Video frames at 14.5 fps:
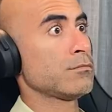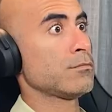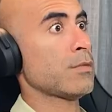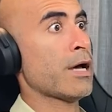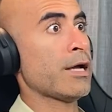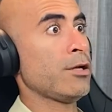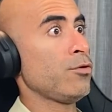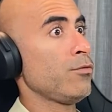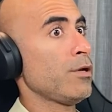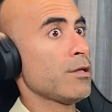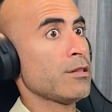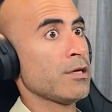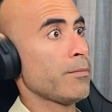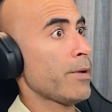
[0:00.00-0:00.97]
Okay. I knew
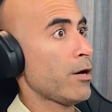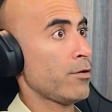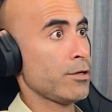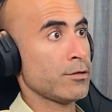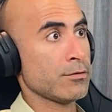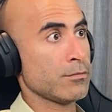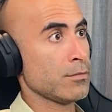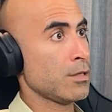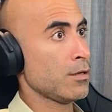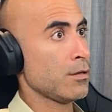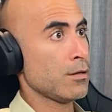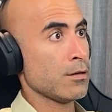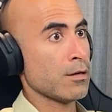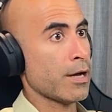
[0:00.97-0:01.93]
nothing. That's fine.
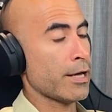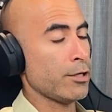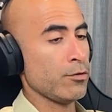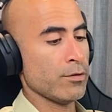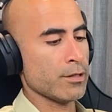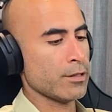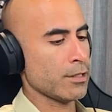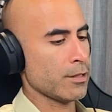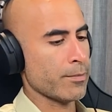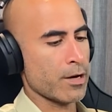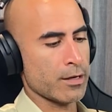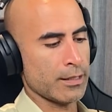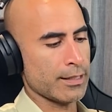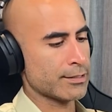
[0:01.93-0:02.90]
I knew nothing
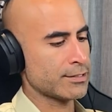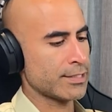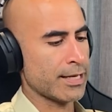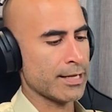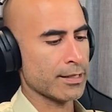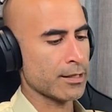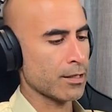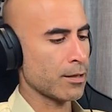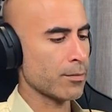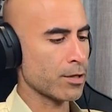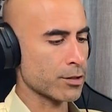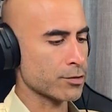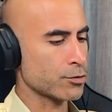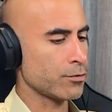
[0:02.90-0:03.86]
about it. Like Seneca,
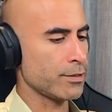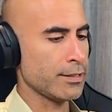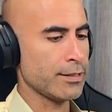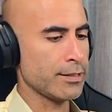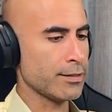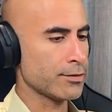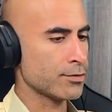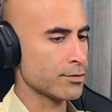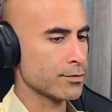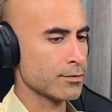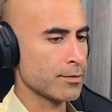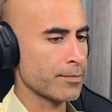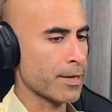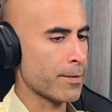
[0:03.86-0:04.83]
Marcus Aurelius,
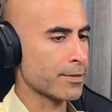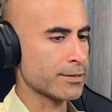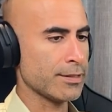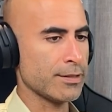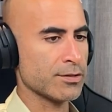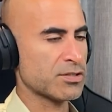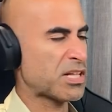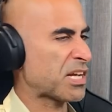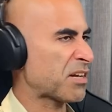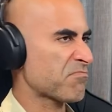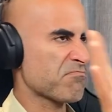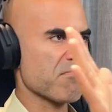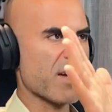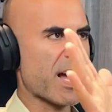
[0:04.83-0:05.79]
Epictetus, like
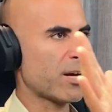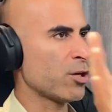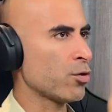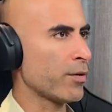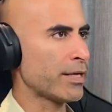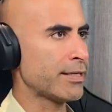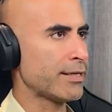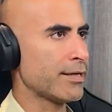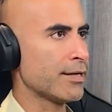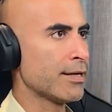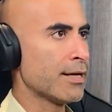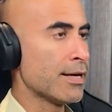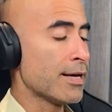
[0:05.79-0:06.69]
I had no idea.